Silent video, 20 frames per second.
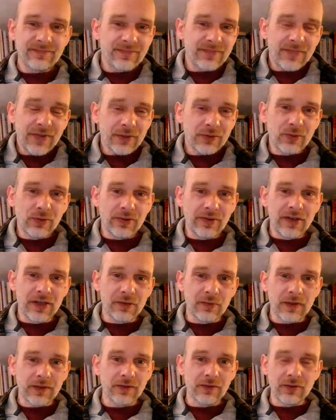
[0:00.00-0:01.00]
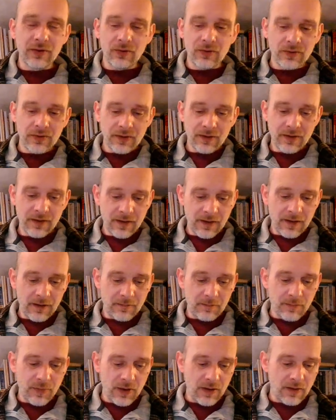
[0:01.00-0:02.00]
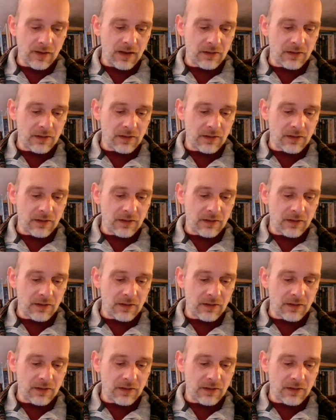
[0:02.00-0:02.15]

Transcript: they're 2-3 quid on their own, but